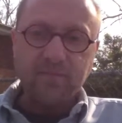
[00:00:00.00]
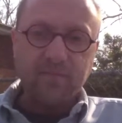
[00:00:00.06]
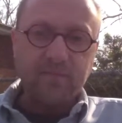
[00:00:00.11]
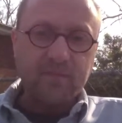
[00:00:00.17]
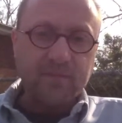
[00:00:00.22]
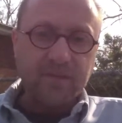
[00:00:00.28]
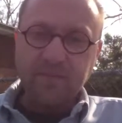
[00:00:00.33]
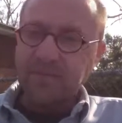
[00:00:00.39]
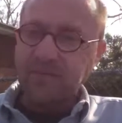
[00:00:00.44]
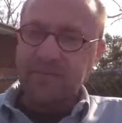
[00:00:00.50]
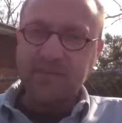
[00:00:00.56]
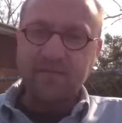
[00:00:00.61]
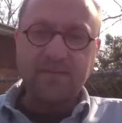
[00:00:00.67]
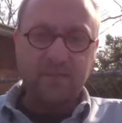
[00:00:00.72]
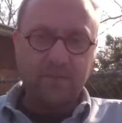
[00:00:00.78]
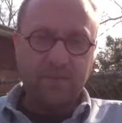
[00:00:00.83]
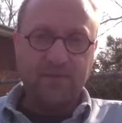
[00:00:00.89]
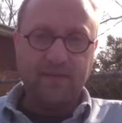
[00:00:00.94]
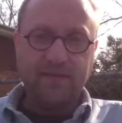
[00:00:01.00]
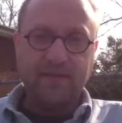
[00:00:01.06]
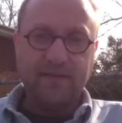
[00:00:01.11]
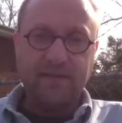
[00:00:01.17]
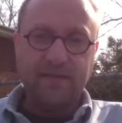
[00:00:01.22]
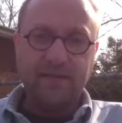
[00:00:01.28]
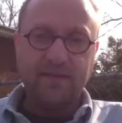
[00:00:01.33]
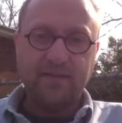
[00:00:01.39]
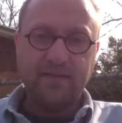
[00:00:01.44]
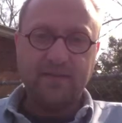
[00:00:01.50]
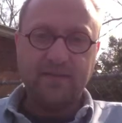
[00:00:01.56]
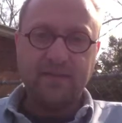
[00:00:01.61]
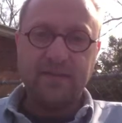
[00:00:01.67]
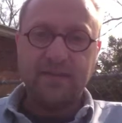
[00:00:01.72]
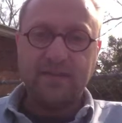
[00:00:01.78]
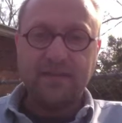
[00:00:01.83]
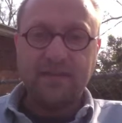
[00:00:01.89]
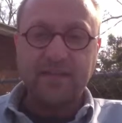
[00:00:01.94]
Something as simple as that.
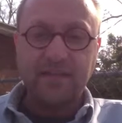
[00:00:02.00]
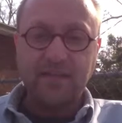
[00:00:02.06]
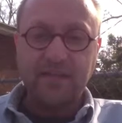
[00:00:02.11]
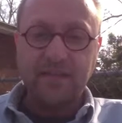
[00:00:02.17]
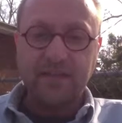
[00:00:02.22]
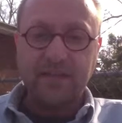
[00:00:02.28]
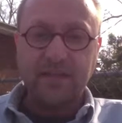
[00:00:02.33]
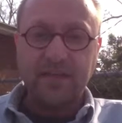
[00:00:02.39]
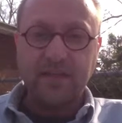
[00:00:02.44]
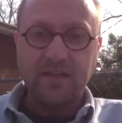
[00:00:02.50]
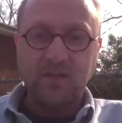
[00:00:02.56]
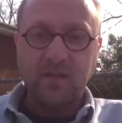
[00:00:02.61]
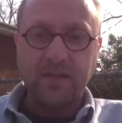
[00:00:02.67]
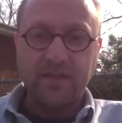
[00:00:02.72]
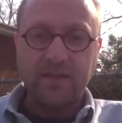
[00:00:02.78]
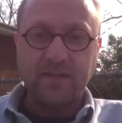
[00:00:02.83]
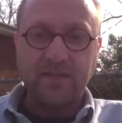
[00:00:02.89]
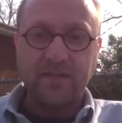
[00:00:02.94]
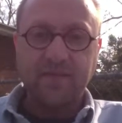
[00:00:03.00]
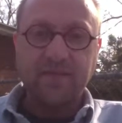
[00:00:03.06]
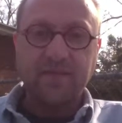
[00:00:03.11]
Contingency contracting.